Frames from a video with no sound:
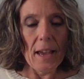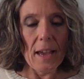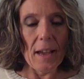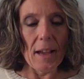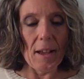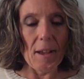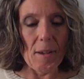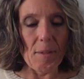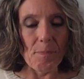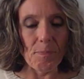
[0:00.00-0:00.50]

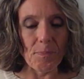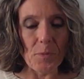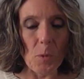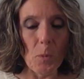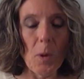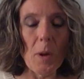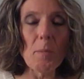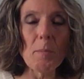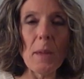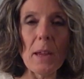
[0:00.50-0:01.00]
Um,
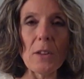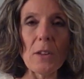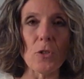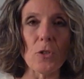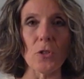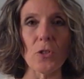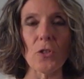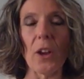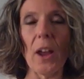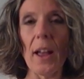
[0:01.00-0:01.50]
one
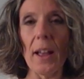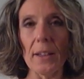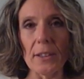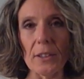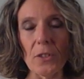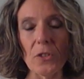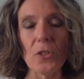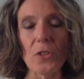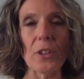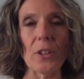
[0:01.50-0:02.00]
major
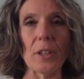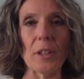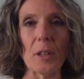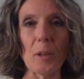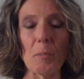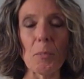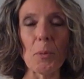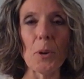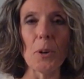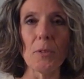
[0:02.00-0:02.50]
challenge in
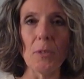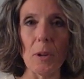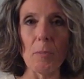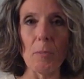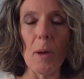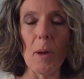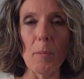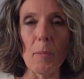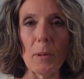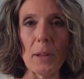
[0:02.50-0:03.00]

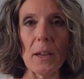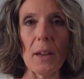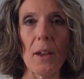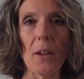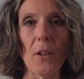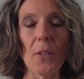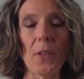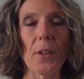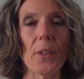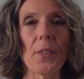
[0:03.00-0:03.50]
improving public
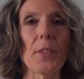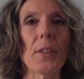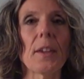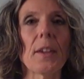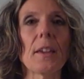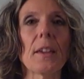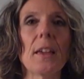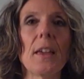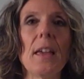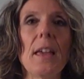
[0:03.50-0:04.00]
health, I
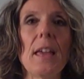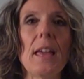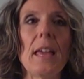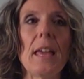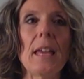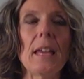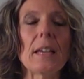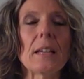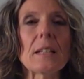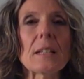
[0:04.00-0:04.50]
think,
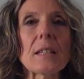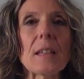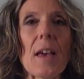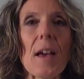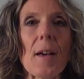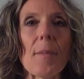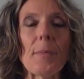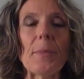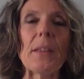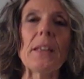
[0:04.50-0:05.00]
is
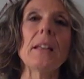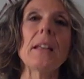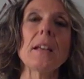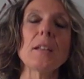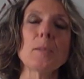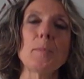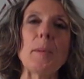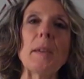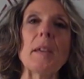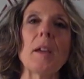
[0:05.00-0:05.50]
that it
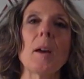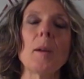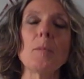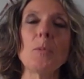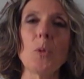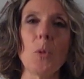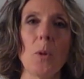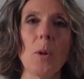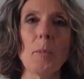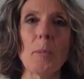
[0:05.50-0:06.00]
has
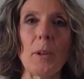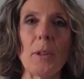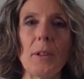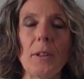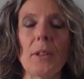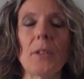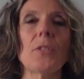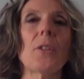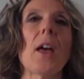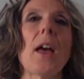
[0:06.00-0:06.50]
become
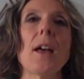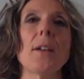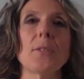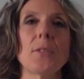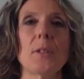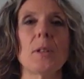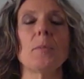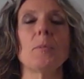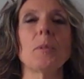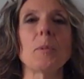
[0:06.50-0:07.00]
normal to have
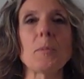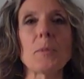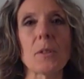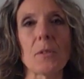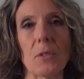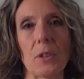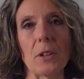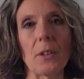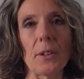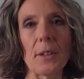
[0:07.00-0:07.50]
symptoms
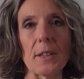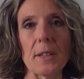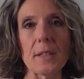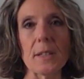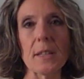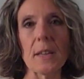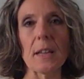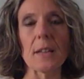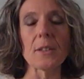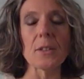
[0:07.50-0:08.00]
of
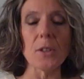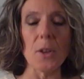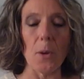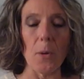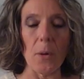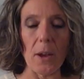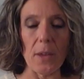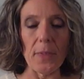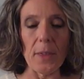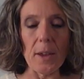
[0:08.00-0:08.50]
illness. And
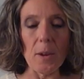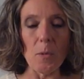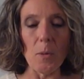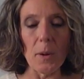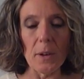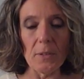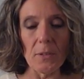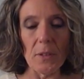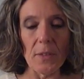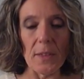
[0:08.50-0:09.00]
so I think
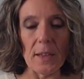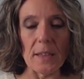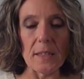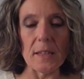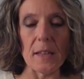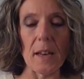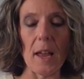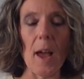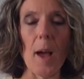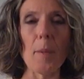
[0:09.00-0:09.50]
one of the things
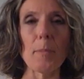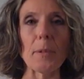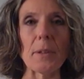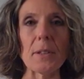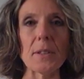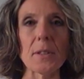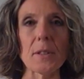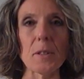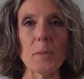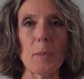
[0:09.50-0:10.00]
that
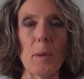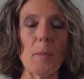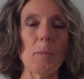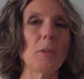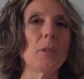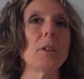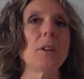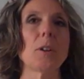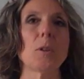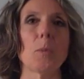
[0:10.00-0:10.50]
happens is people
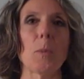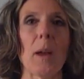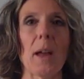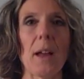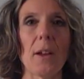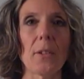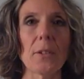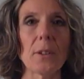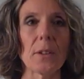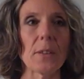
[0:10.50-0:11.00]
look
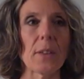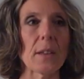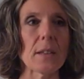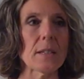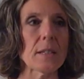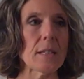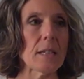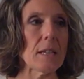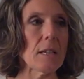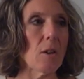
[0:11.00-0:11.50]
around and they
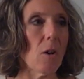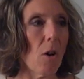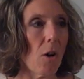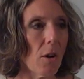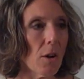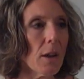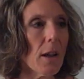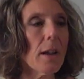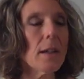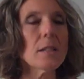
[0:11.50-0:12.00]
see
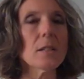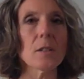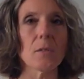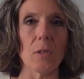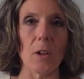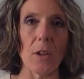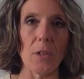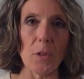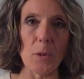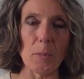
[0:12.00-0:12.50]
all kinds
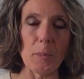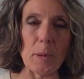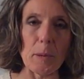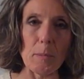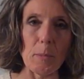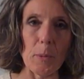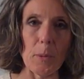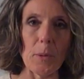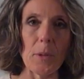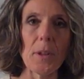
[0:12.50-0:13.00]
of other
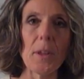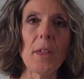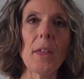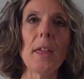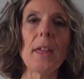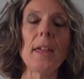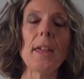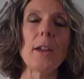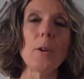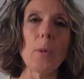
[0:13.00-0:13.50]
people
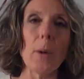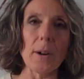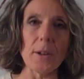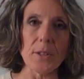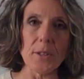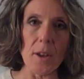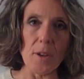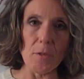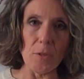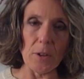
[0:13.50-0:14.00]
who are
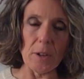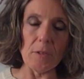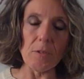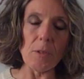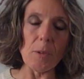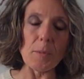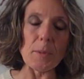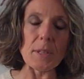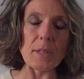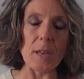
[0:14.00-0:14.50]
suffering
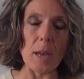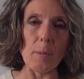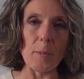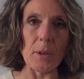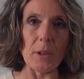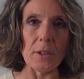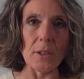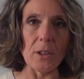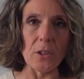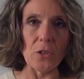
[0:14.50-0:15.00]
from the same
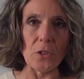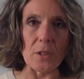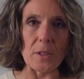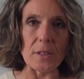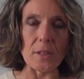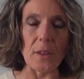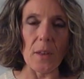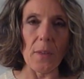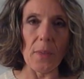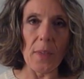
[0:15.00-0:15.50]

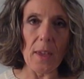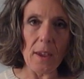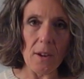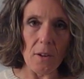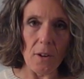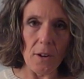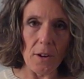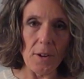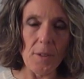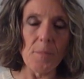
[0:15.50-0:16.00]
conditions that they
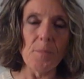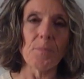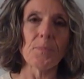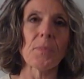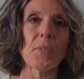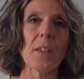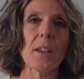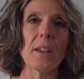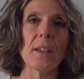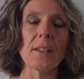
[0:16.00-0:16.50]
are
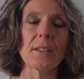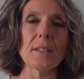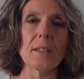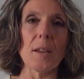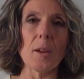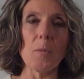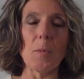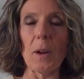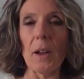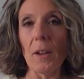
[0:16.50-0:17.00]
and
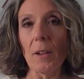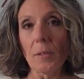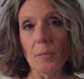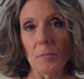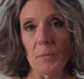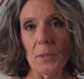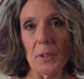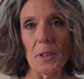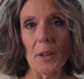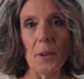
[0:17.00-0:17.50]
say,
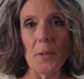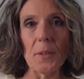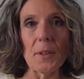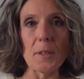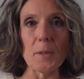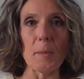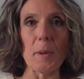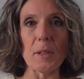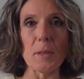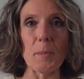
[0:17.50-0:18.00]
well, you know,
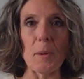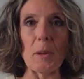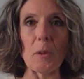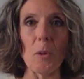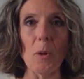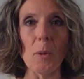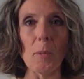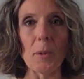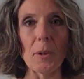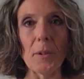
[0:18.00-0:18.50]
this must be
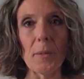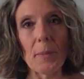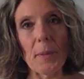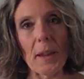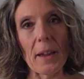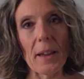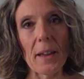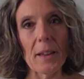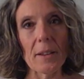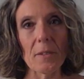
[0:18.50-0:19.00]
normal
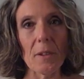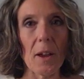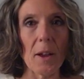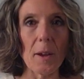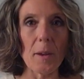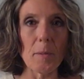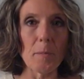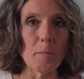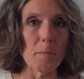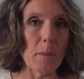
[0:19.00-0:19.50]
and
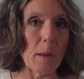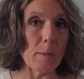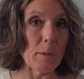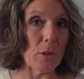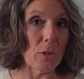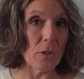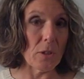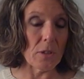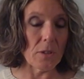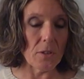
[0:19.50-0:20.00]
I maybe
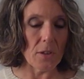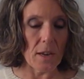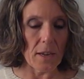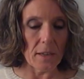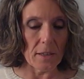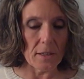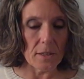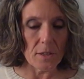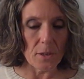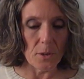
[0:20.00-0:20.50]
shouldn't
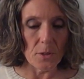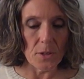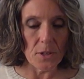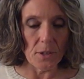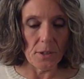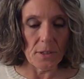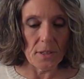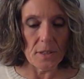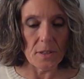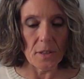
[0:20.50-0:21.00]
take it so
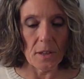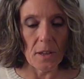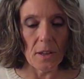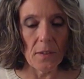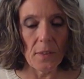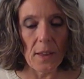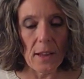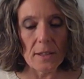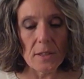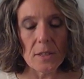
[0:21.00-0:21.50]
seriously.
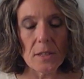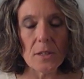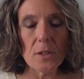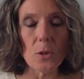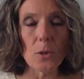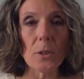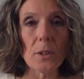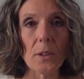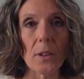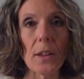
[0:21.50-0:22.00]
And that's
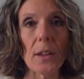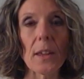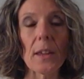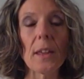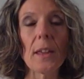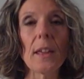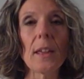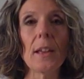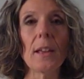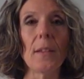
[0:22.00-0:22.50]

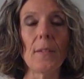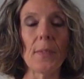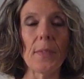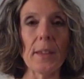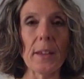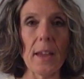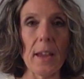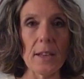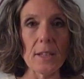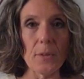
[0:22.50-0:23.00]
certainly
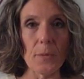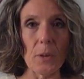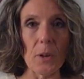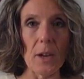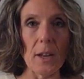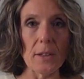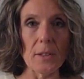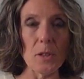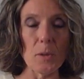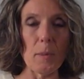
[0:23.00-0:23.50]
the case for
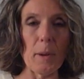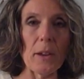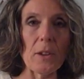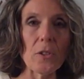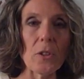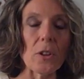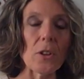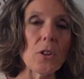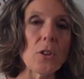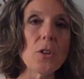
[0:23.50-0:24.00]

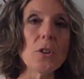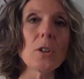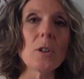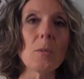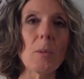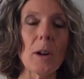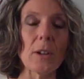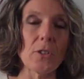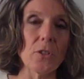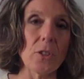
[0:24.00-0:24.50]
constipation. You
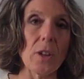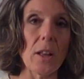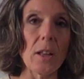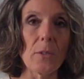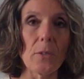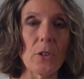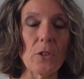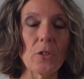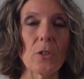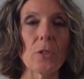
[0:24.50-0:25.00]
can watch
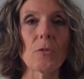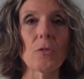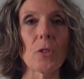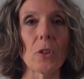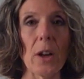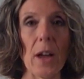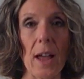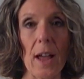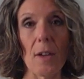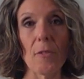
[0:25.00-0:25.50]
television for
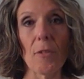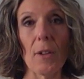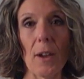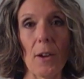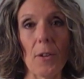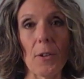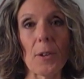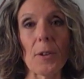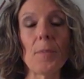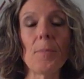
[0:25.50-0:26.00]
a half
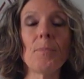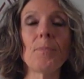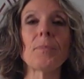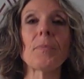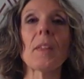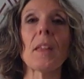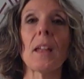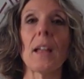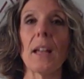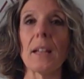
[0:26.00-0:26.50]
hour
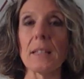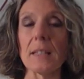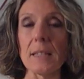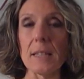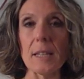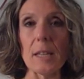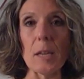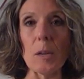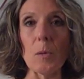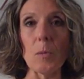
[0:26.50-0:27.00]
and
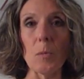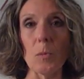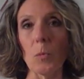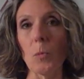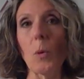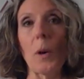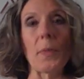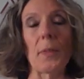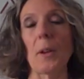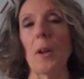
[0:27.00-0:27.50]
see
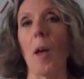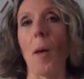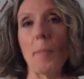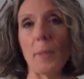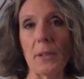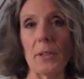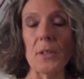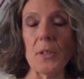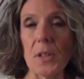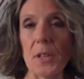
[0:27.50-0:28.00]
what the
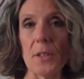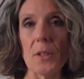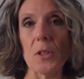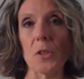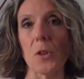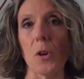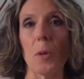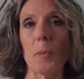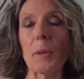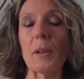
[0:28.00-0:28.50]
common
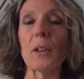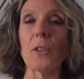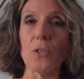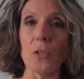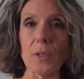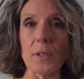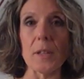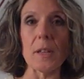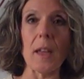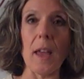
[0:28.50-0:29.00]
diseases are because
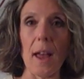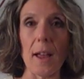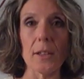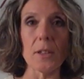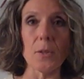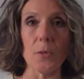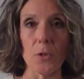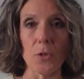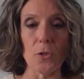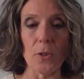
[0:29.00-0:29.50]
you'll see
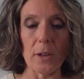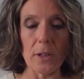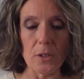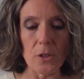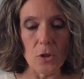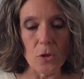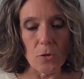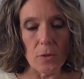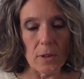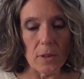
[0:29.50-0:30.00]
ads for
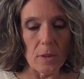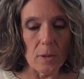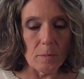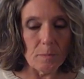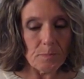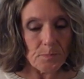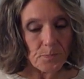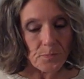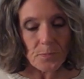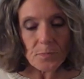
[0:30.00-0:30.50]
drugs to treat
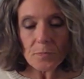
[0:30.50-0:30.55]
them.